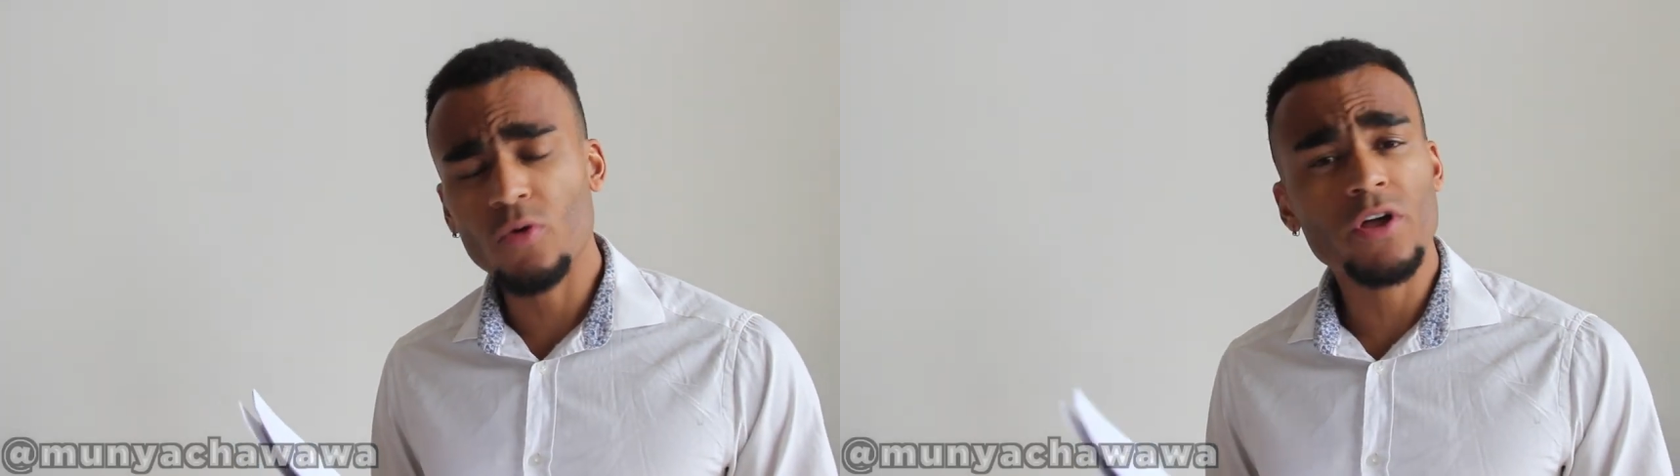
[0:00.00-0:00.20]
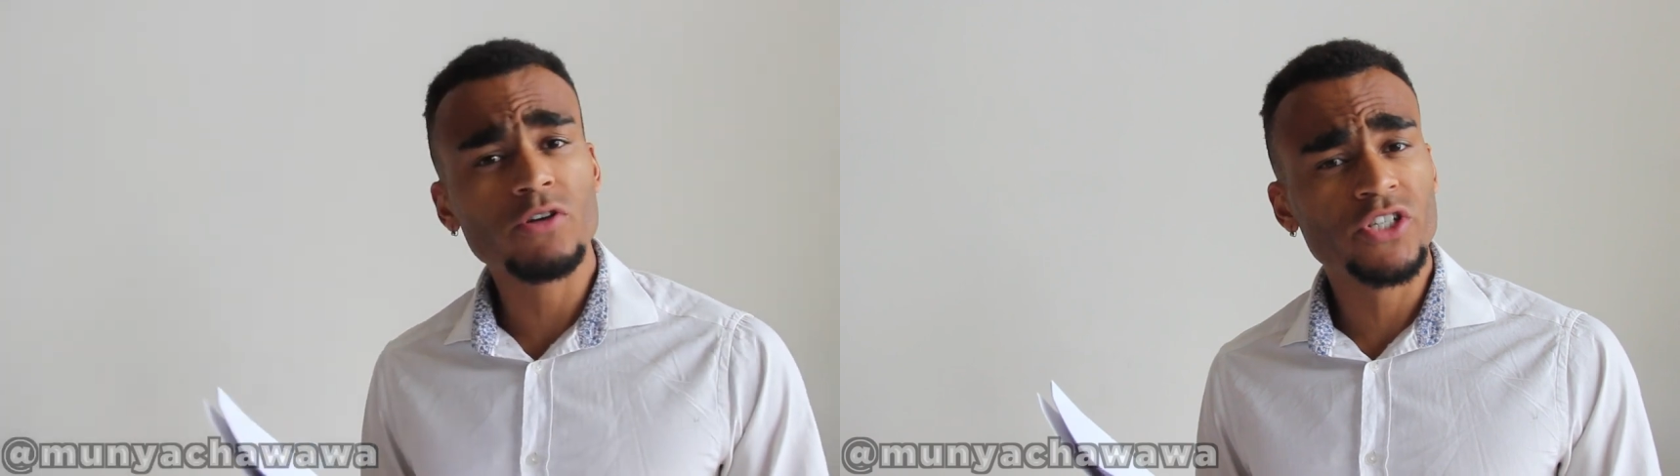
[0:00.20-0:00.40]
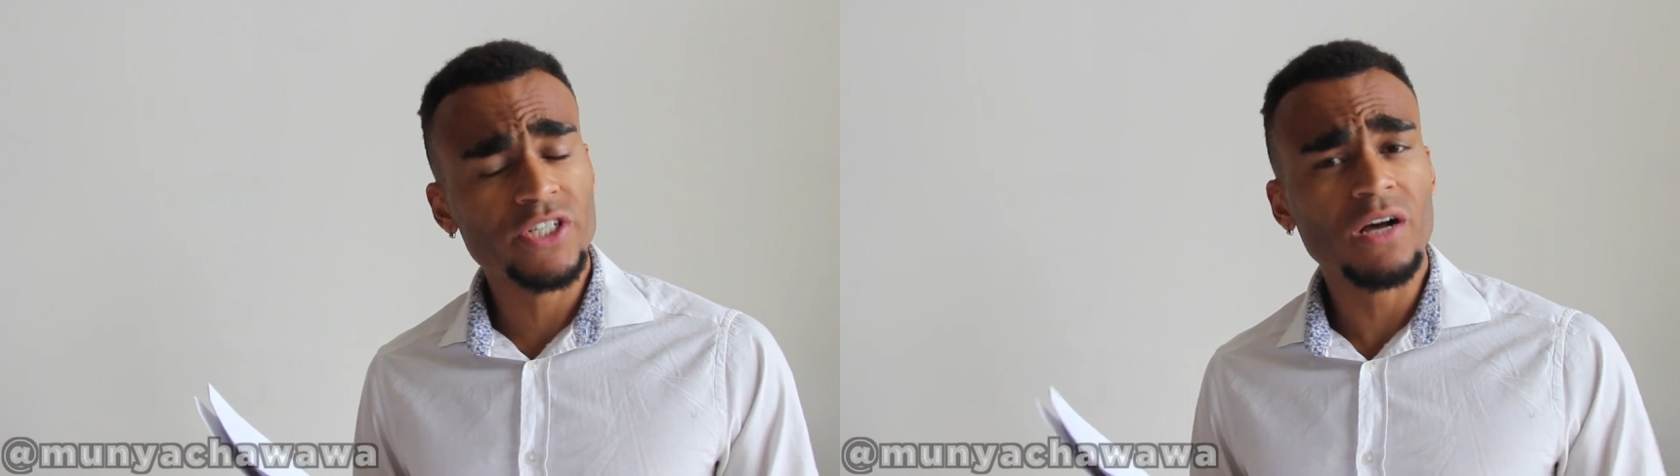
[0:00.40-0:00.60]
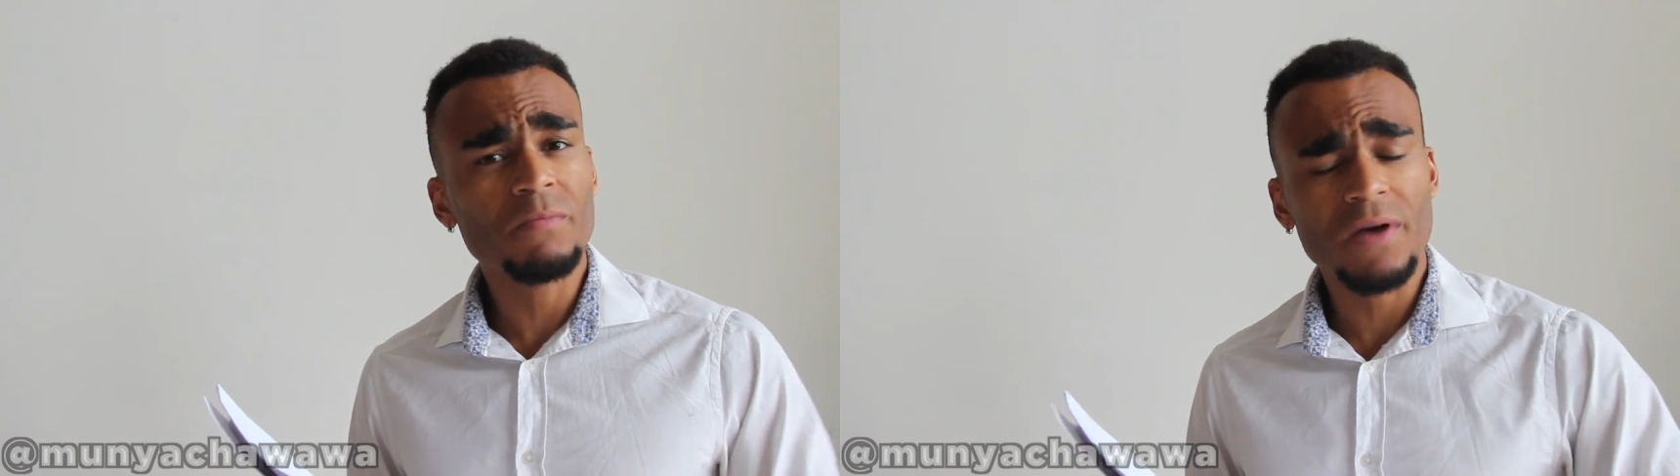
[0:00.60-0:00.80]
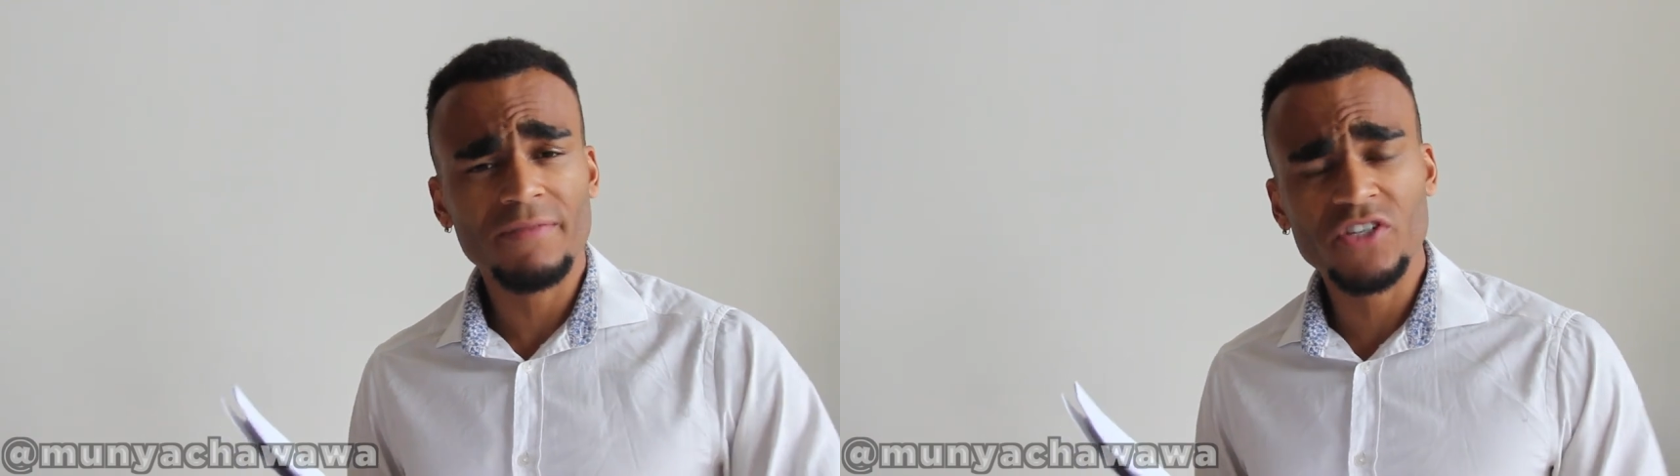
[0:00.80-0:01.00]
although
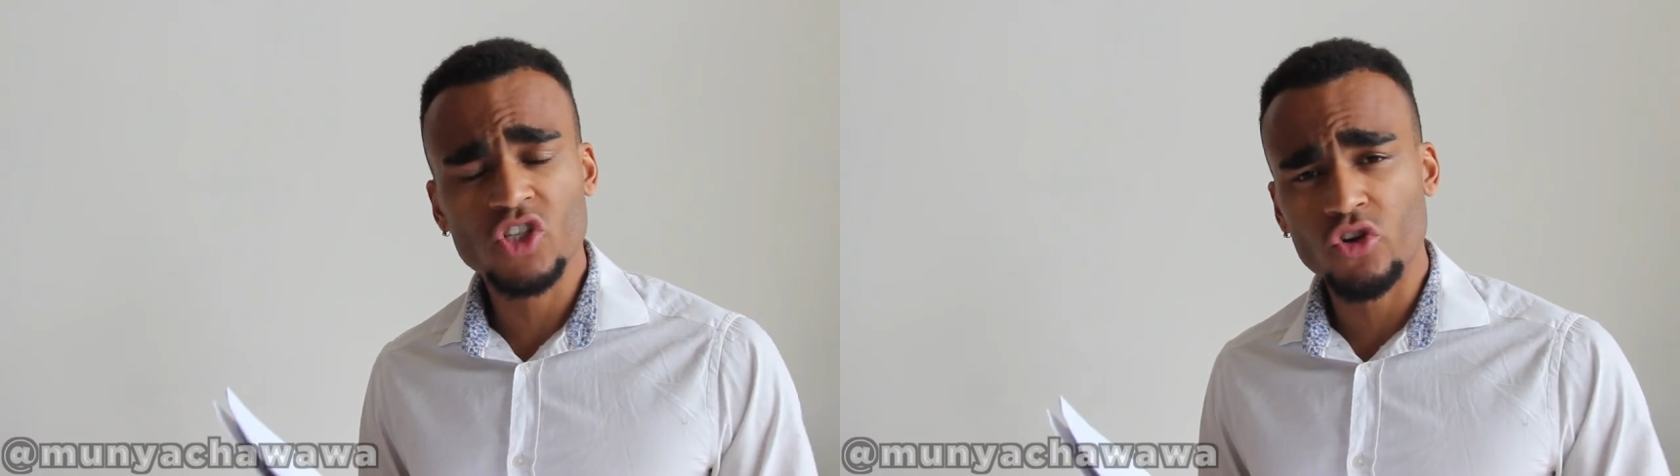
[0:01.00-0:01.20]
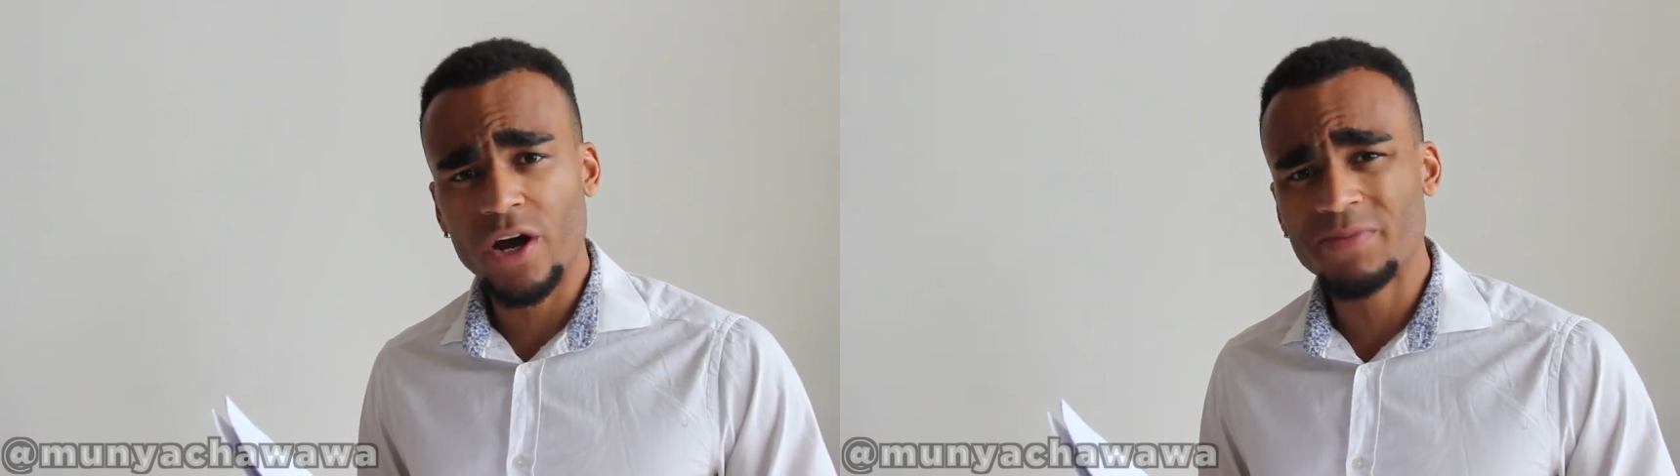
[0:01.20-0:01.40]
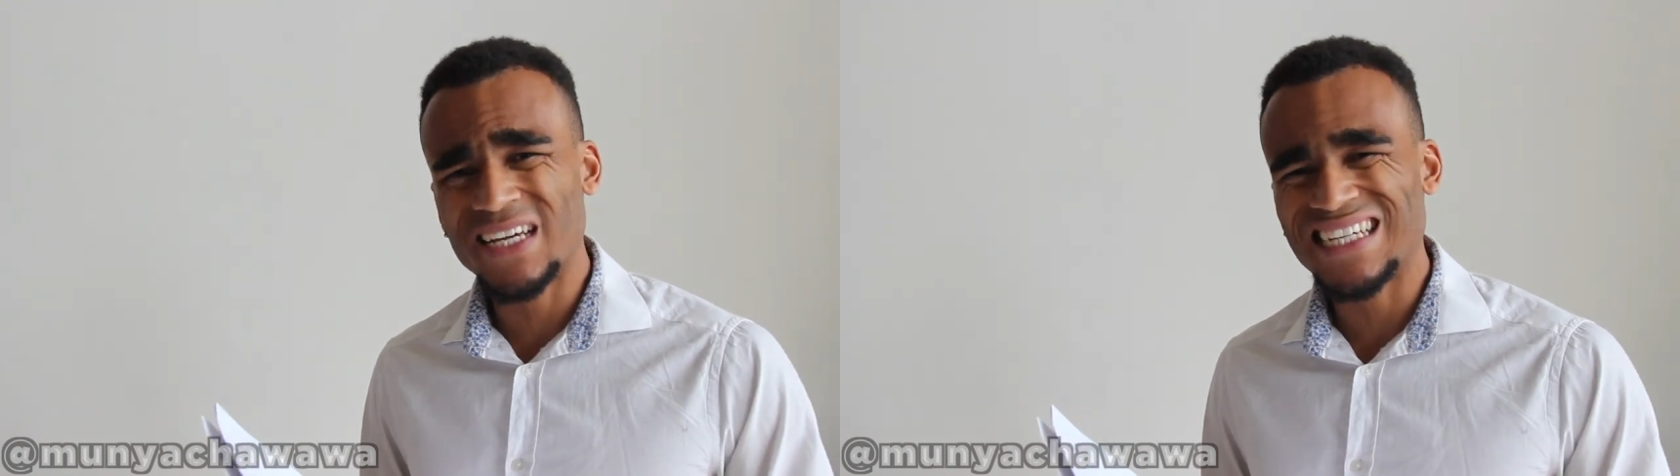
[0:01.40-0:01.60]
some have described